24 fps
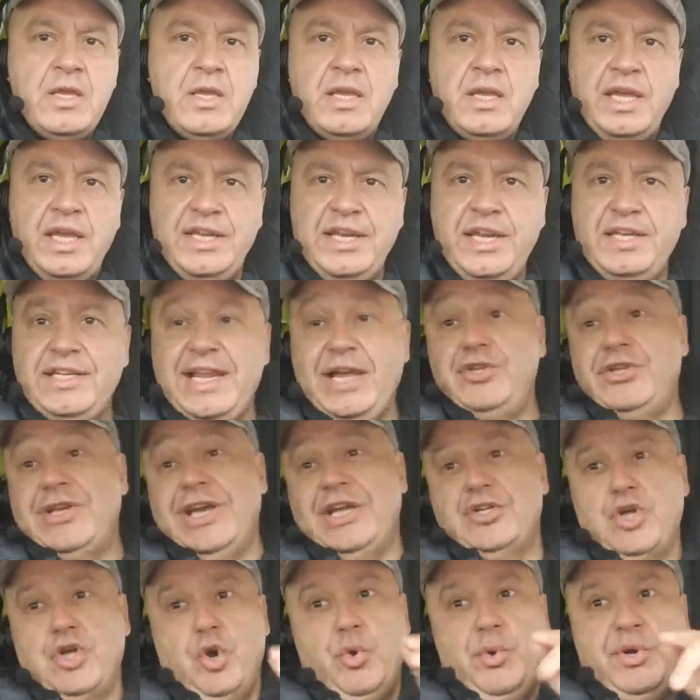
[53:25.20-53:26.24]
And then now you got
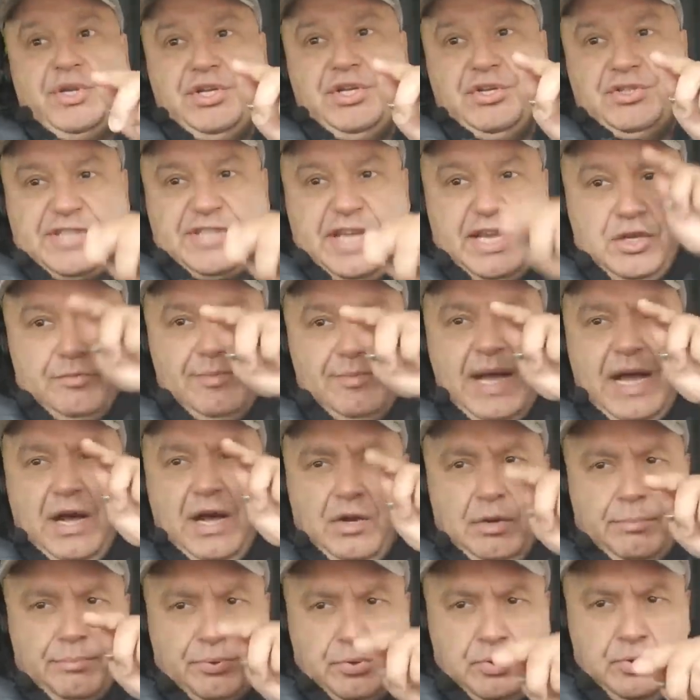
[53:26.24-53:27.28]
to go in there and take them
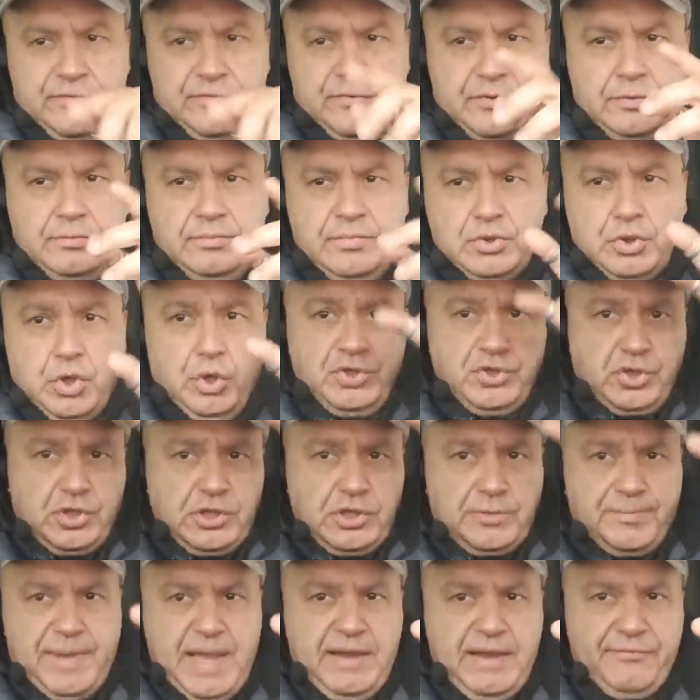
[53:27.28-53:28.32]
out, approve them, go into the
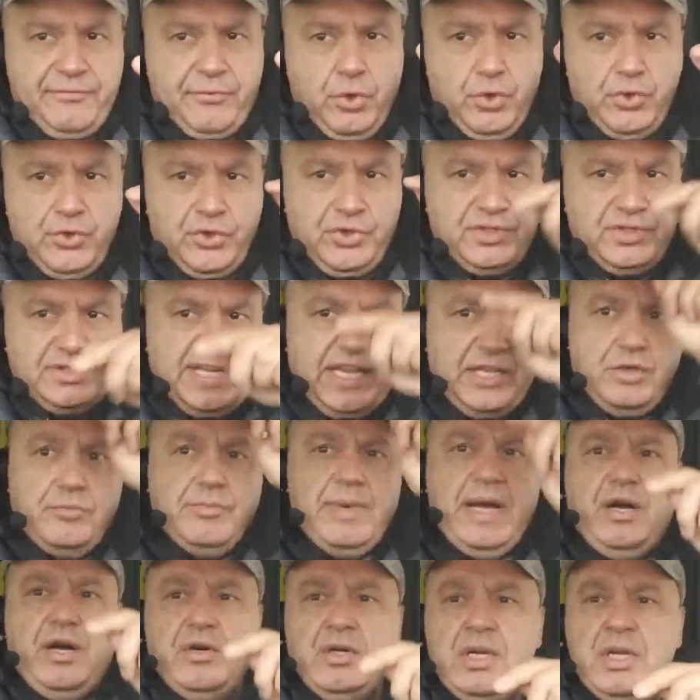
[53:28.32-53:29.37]
spam folder and take them
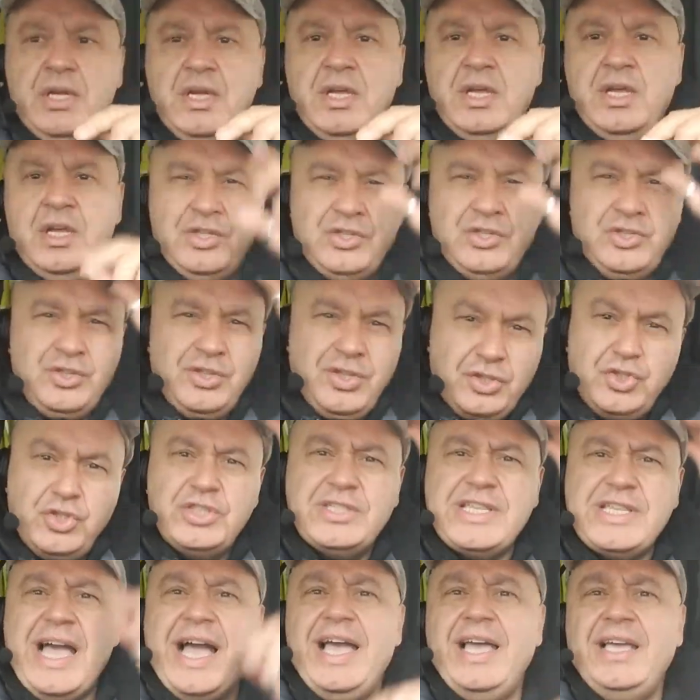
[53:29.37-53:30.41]
out. You
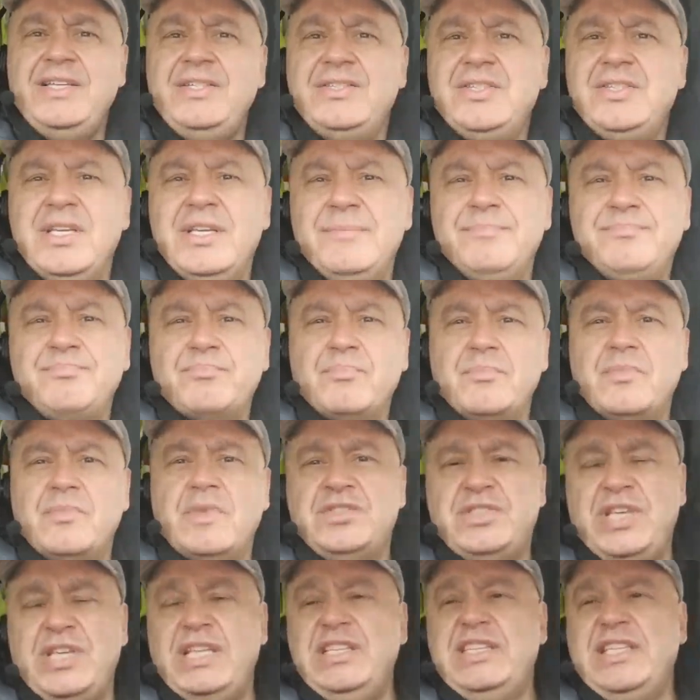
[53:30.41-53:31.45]
guys,
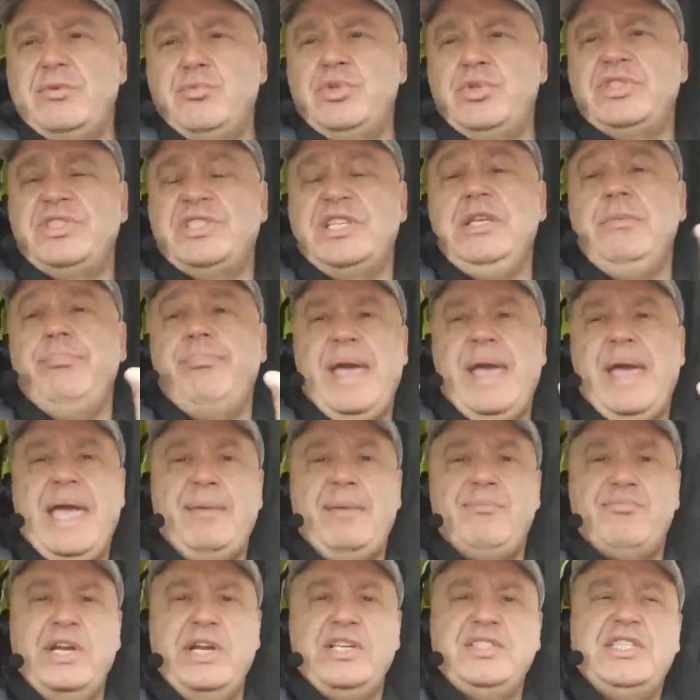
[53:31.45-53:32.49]
same thing with
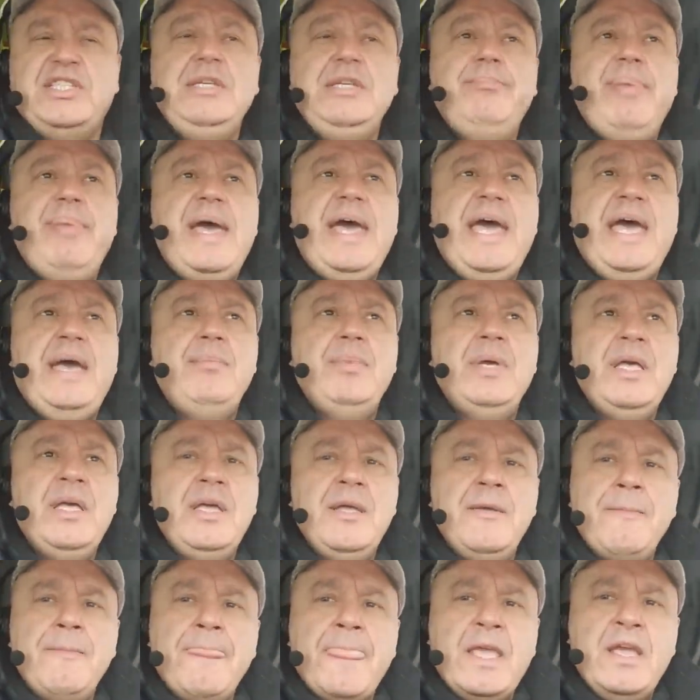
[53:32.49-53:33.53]
CPAP, right? CPAP,
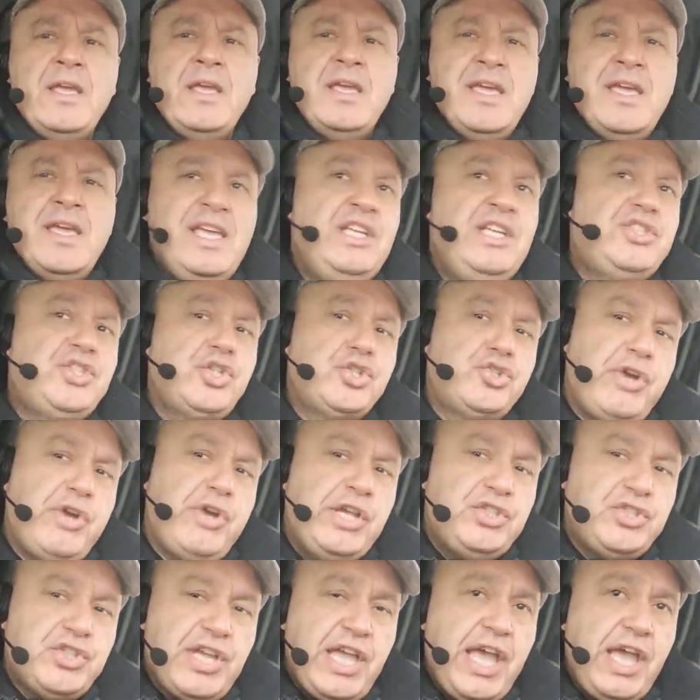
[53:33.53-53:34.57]
he's a
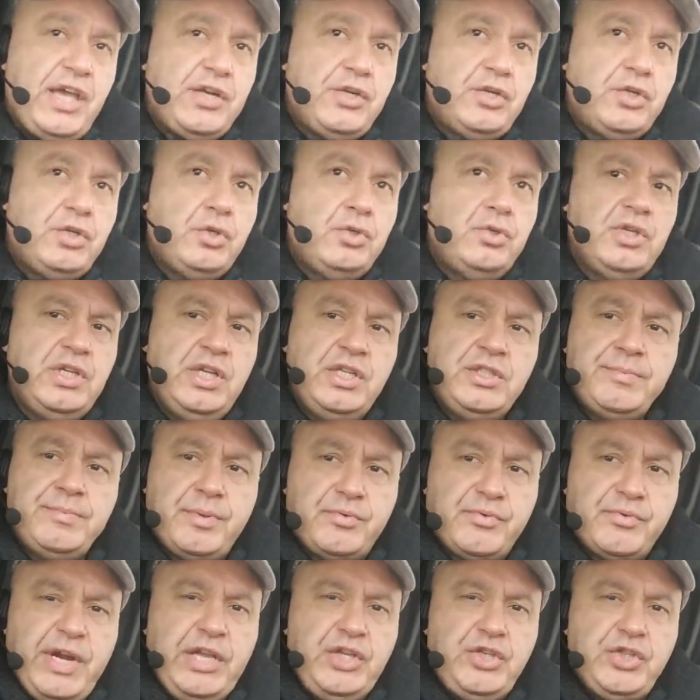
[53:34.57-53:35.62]
great channel,
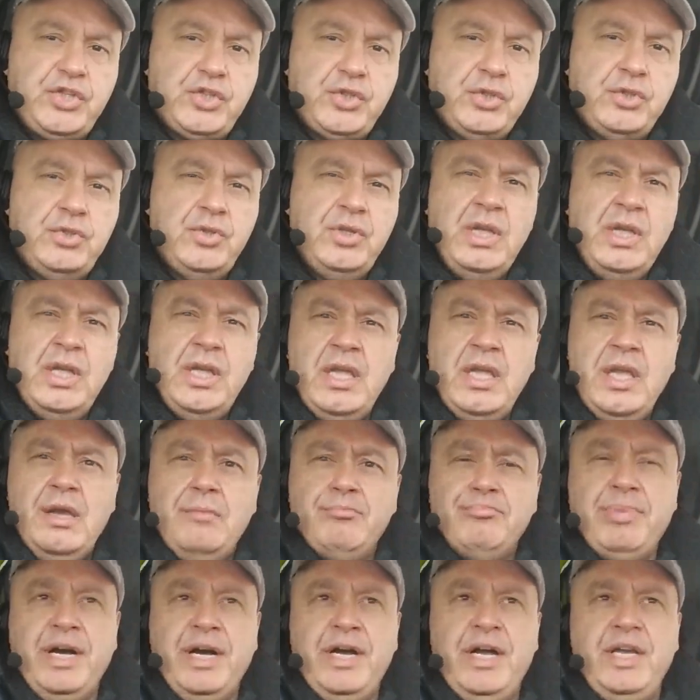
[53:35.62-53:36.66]
inspirational,
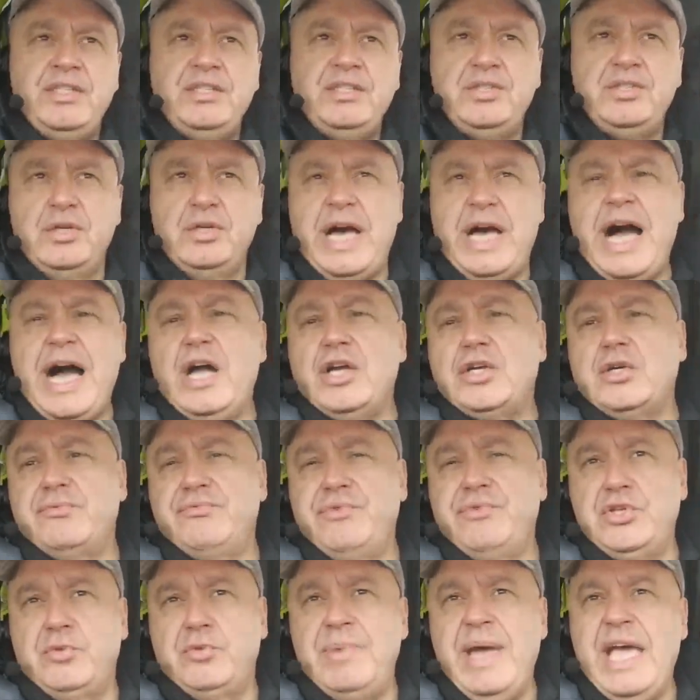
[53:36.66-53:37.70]
but the
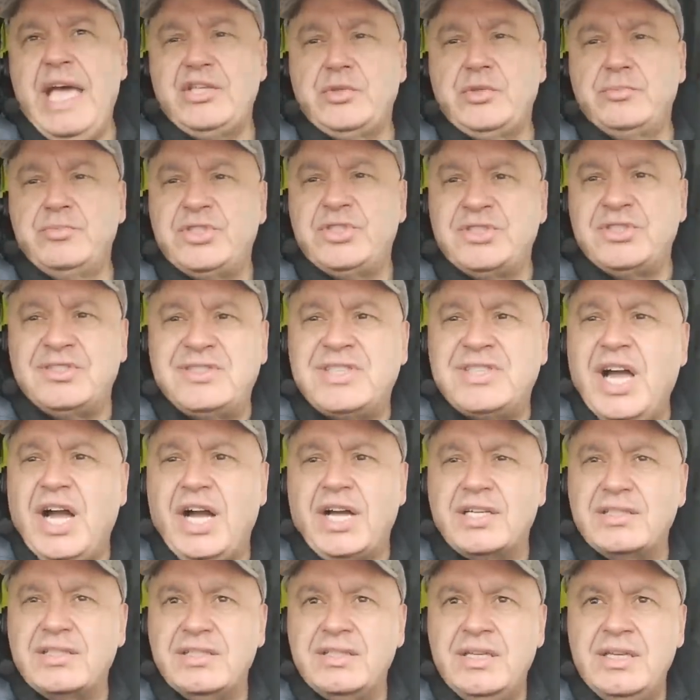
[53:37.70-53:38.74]
algorithm has him
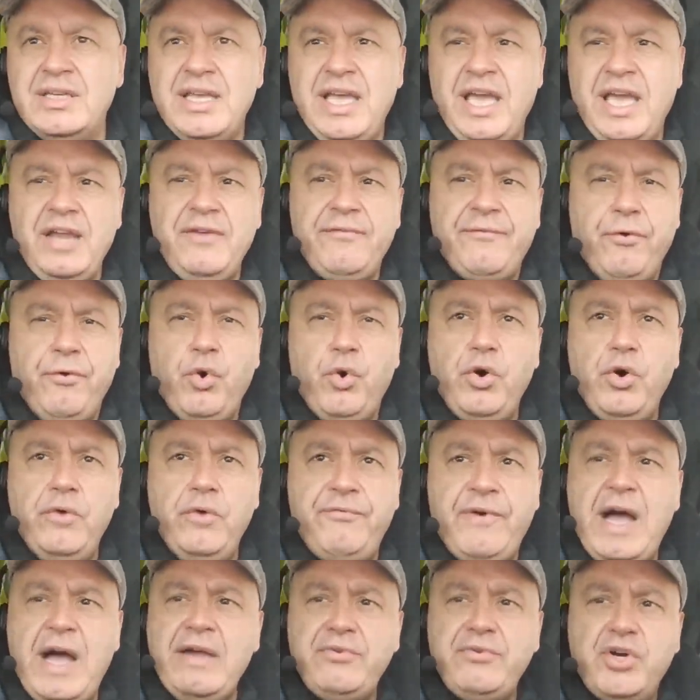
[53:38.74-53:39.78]
stuck at 400 or
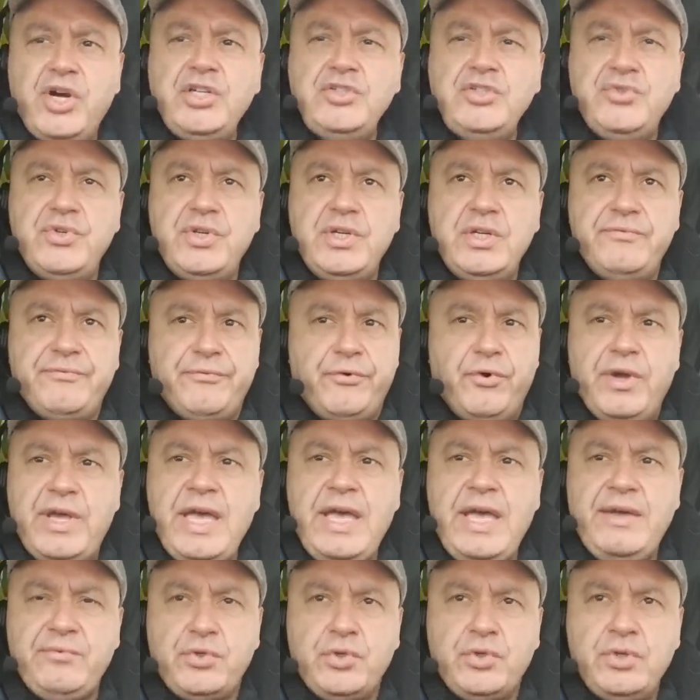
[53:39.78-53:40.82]
500
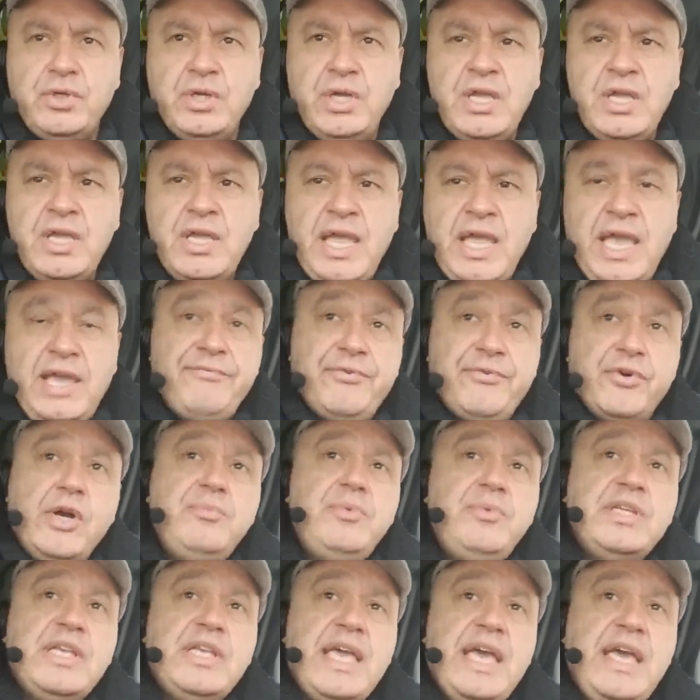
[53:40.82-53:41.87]
forever. And for him
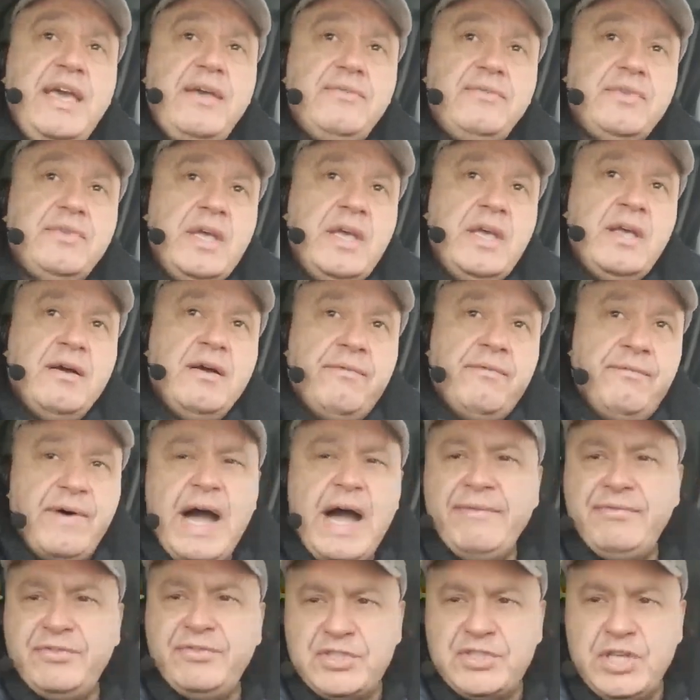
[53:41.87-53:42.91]
to get
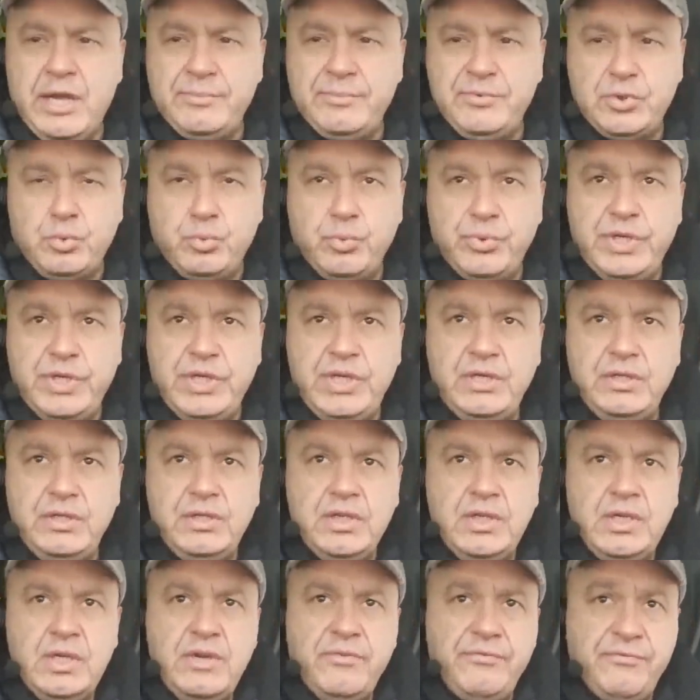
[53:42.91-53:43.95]
5 subs a week,
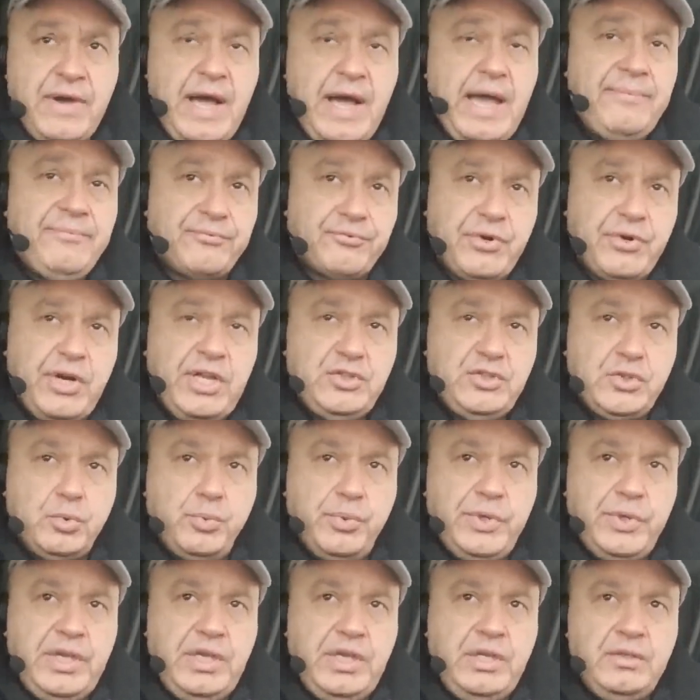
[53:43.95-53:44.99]
5 friends a
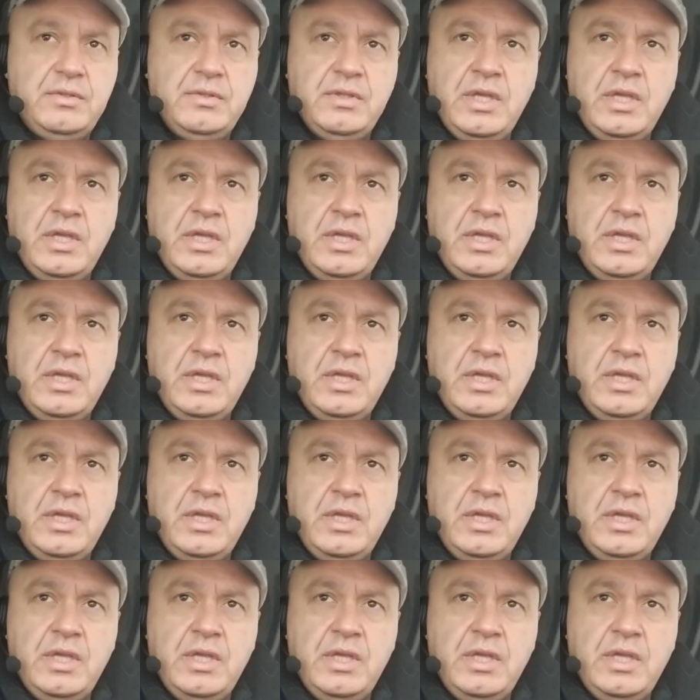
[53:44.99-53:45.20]
week,